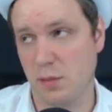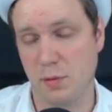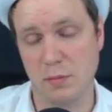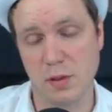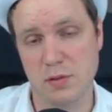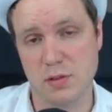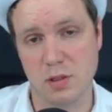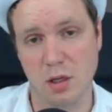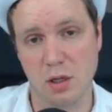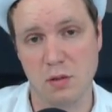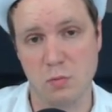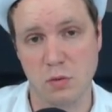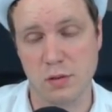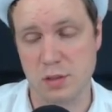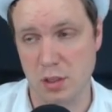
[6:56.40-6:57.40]
a couple of months
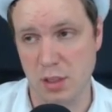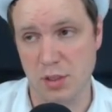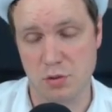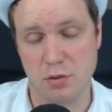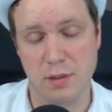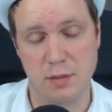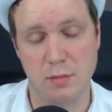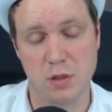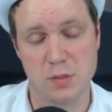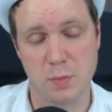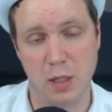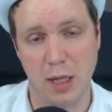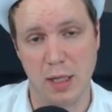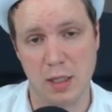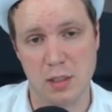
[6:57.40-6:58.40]
ago was literally the
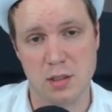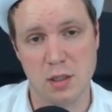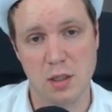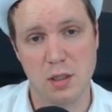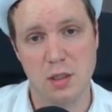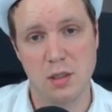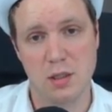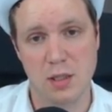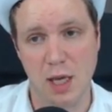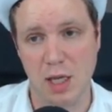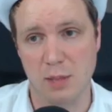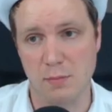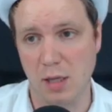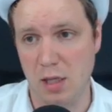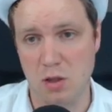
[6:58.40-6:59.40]
most played
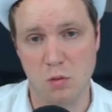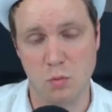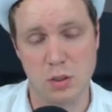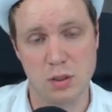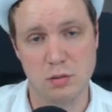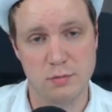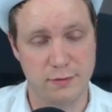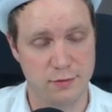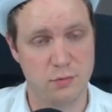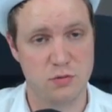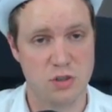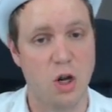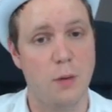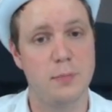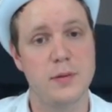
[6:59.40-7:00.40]
game in the world. Full
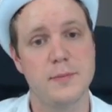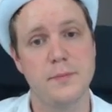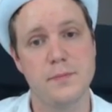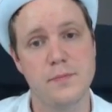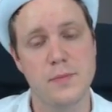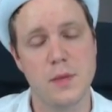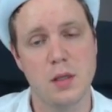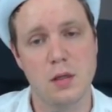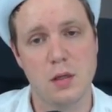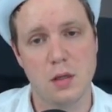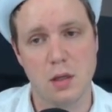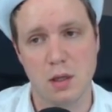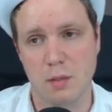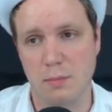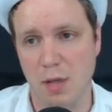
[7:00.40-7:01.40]
stop.
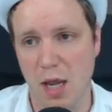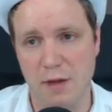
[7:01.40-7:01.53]
Um,